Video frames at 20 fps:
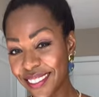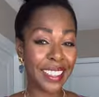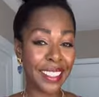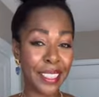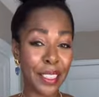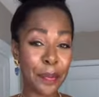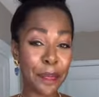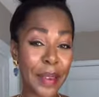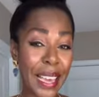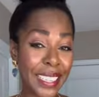
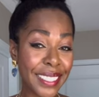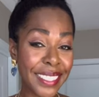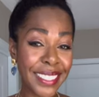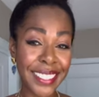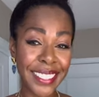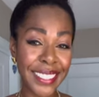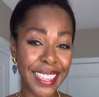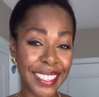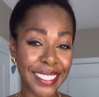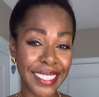The best
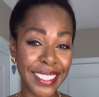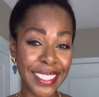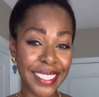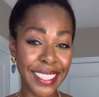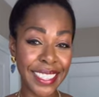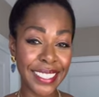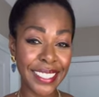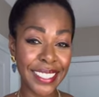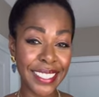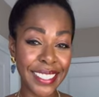sexy
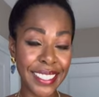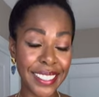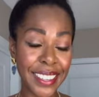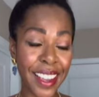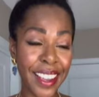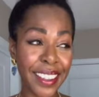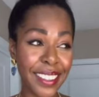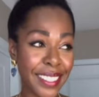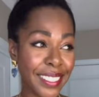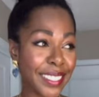lacy
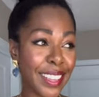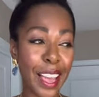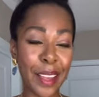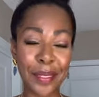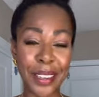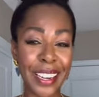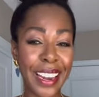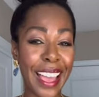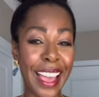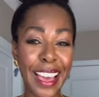styles, I'm
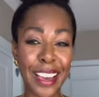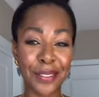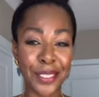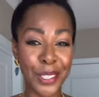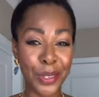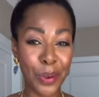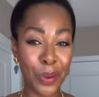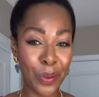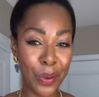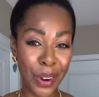gonna have
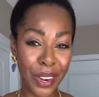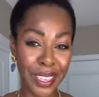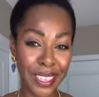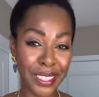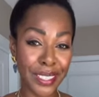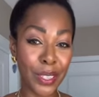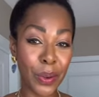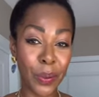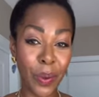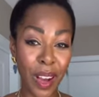to award it
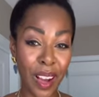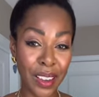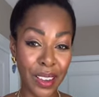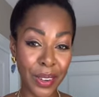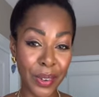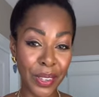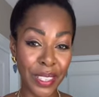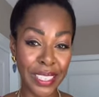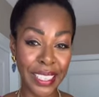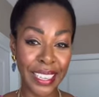to
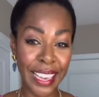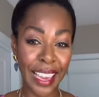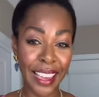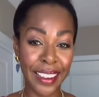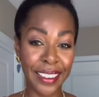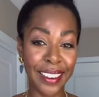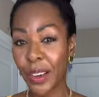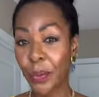Wacoal again.